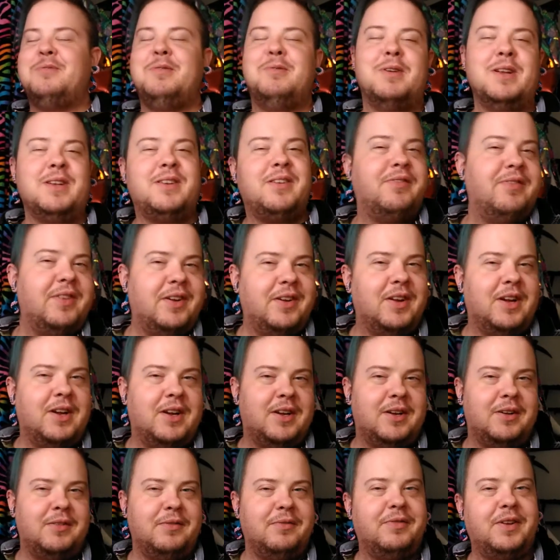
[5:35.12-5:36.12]
We went to
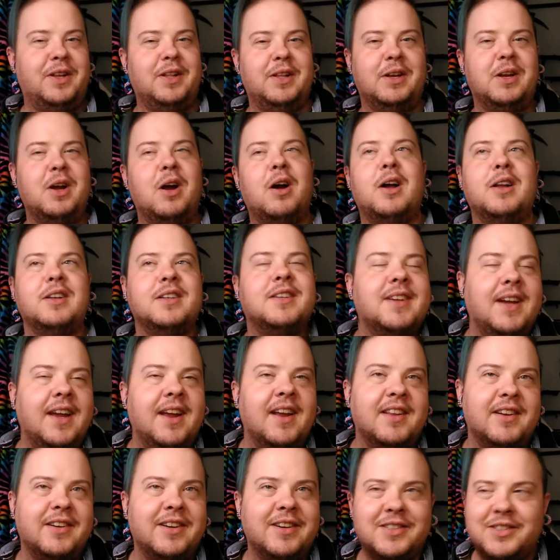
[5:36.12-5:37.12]
VillaCon
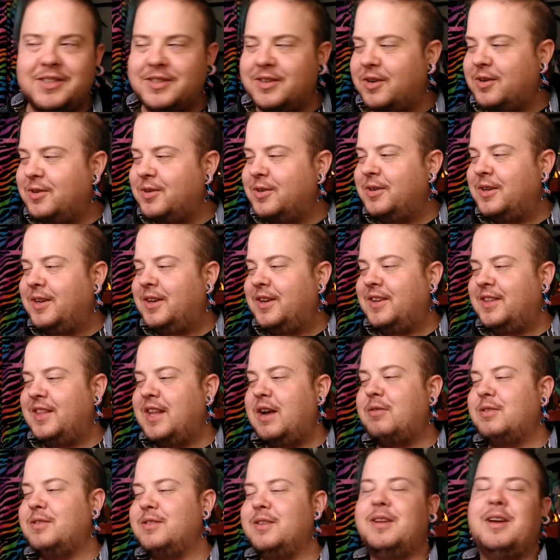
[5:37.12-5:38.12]
together, so
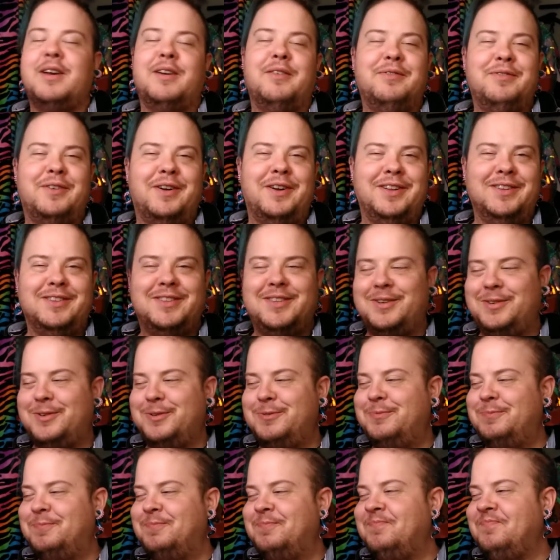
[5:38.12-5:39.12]
that was a lot of fun,
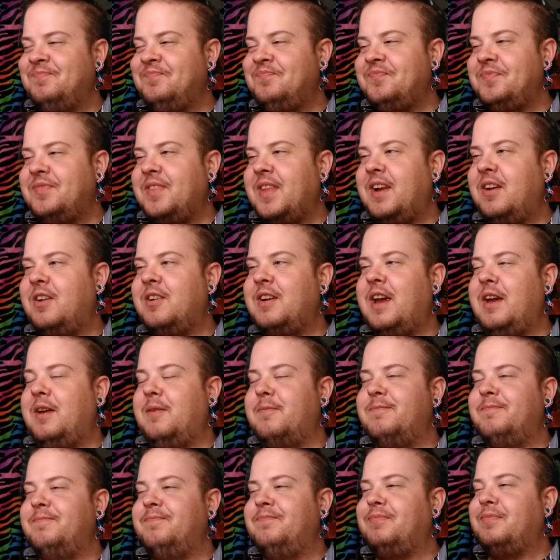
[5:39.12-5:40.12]
so.
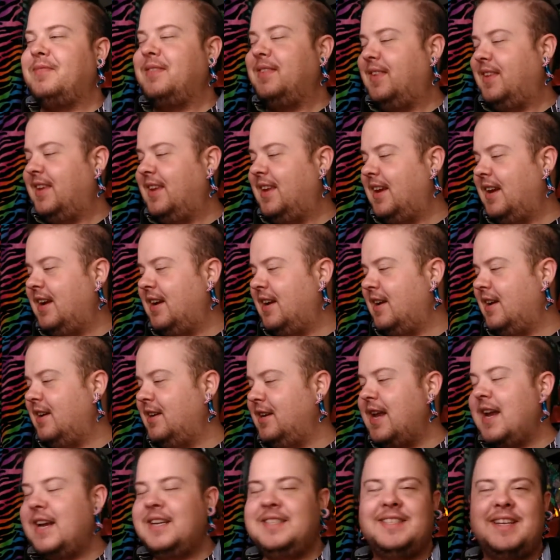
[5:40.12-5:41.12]
Okay,
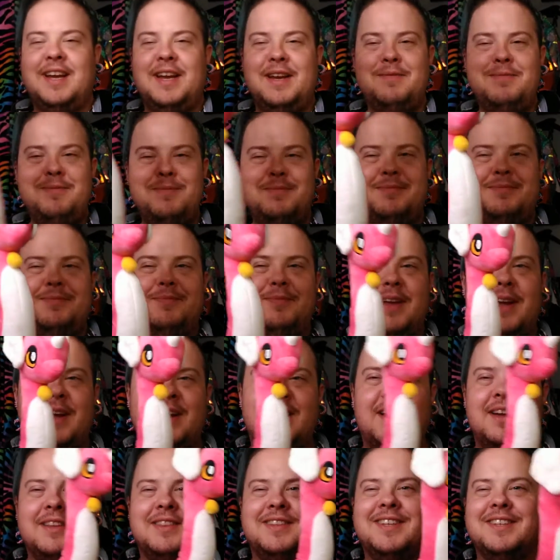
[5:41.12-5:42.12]
next item,
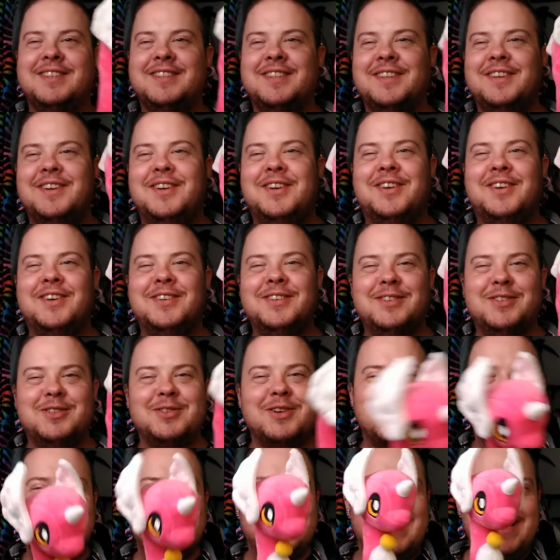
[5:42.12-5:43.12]
I got this little
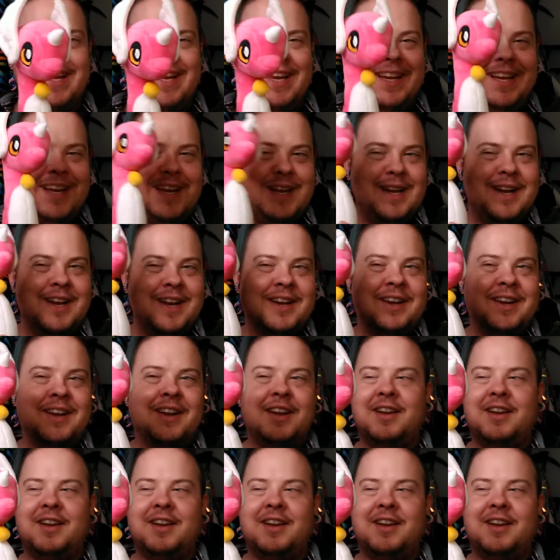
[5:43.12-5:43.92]
Dragonair,